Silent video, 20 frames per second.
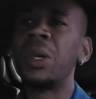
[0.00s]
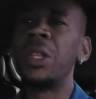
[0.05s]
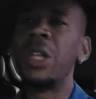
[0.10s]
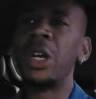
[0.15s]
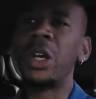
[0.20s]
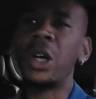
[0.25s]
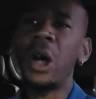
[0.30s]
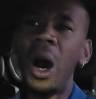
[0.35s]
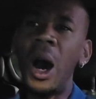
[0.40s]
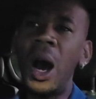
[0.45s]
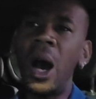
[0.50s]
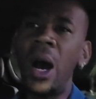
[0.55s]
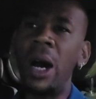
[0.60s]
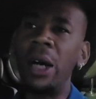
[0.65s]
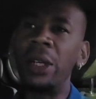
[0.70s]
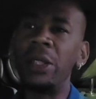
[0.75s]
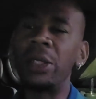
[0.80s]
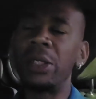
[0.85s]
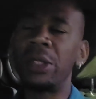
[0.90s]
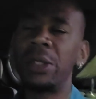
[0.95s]
the
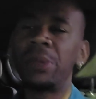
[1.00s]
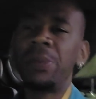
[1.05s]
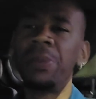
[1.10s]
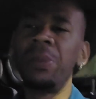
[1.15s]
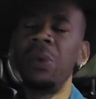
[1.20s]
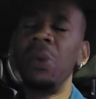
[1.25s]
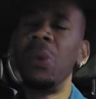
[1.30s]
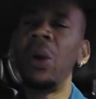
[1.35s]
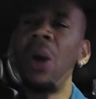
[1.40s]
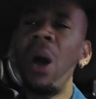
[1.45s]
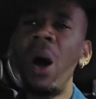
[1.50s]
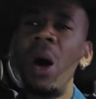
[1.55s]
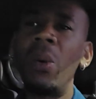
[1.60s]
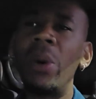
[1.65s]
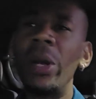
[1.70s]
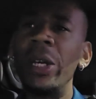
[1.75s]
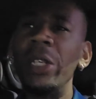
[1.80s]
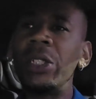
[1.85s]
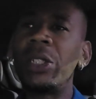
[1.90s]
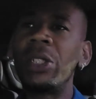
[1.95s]
cause. We're
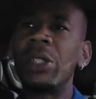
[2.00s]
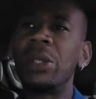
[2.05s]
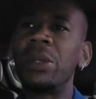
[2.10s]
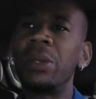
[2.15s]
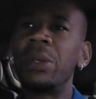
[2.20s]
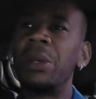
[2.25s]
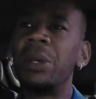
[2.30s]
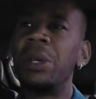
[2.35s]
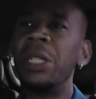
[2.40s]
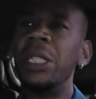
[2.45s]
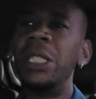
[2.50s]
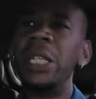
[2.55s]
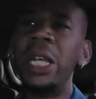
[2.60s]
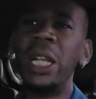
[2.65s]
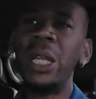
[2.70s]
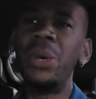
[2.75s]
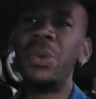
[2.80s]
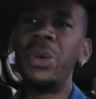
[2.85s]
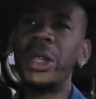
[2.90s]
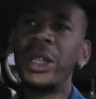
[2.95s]
always
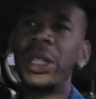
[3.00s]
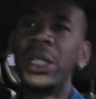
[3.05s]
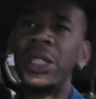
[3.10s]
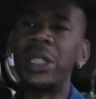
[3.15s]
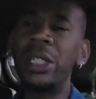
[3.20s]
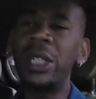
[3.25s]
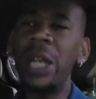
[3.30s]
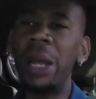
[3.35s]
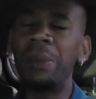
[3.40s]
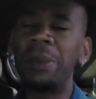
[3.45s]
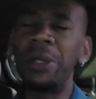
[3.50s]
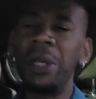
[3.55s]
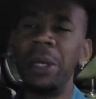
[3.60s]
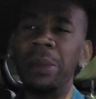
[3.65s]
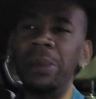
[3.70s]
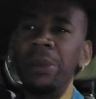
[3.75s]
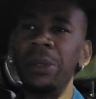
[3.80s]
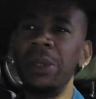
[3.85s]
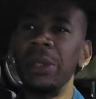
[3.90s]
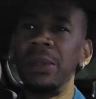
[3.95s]
dealing with the
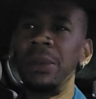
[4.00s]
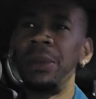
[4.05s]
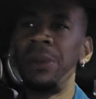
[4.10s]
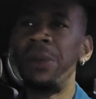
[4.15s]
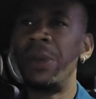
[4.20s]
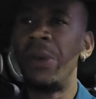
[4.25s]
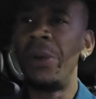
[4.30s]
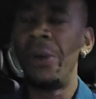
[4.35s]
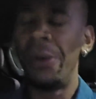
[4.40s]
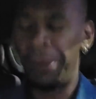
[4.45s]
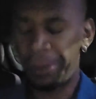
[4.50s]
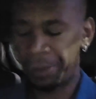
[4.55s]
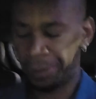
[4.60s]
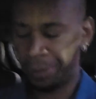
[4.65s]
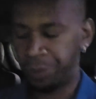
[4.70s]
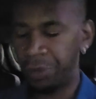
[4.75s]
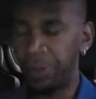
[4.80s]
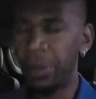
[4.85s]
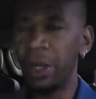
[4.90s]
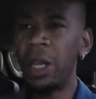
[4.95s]
symptoms.
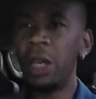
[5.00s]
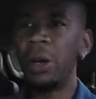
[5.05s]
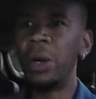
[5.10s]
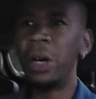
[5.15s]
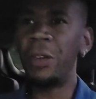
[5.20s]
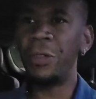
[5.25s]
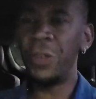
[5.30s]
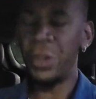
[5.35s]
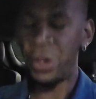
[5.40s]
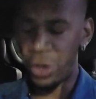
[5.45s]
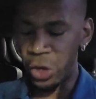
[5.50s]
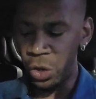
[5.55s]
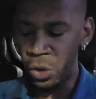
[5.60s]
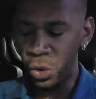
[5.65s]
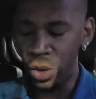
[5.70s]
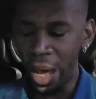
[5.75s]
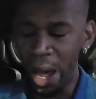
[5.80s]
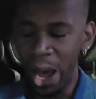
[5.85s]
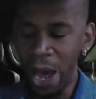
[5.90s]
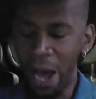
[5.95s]
Well, if you
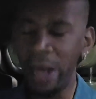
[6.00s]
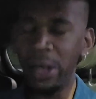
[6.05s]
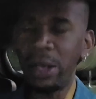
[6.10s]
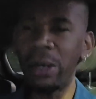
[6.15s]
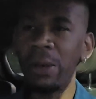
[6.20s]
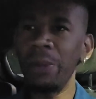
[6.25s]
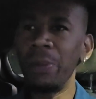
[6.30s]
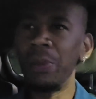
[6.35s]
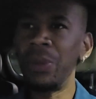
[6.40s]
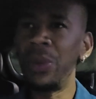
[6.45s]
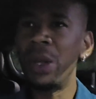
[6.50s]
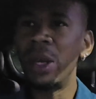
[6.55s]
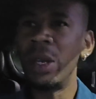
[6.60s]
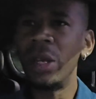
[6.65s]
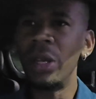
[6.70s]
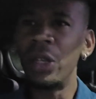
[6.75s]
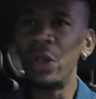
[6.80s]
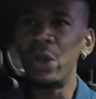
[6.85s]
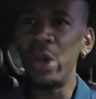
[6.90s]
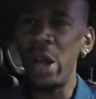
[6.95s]
do that,
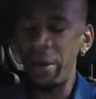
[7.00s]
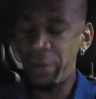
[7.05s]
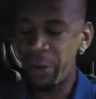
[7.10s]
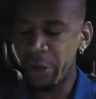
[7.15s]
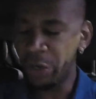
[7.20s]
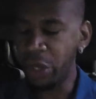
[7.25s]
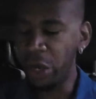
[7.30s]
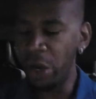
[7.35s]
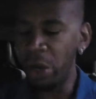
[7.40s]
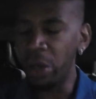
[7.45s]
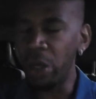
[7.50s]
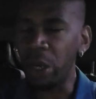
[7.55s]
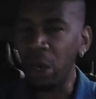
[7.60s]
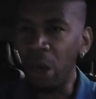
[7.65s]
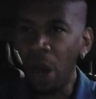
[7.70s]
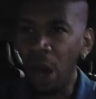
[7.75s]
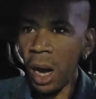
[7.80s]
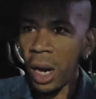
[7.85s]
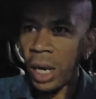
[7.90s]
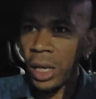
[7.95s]
you never cure the
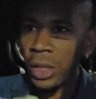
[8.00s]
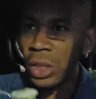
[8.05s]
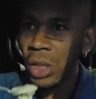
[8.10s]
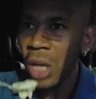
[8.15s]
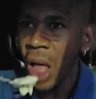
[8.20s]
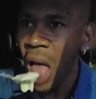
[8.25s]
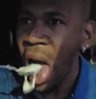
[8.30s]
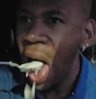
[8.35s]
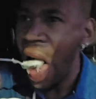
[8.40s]
cause.